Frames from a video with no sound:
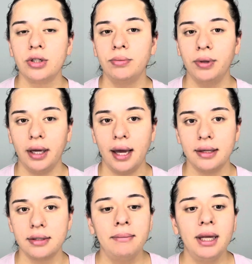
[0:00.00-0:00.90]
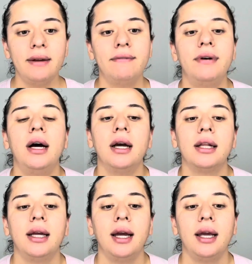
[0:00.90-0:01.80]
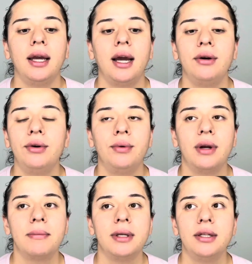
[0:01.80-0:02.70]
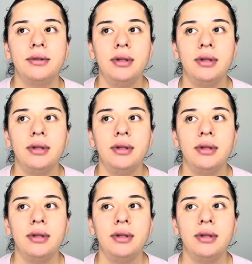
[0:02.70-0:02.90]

to put gas. I'm like, fuck, like I don't know what I'm gonna do.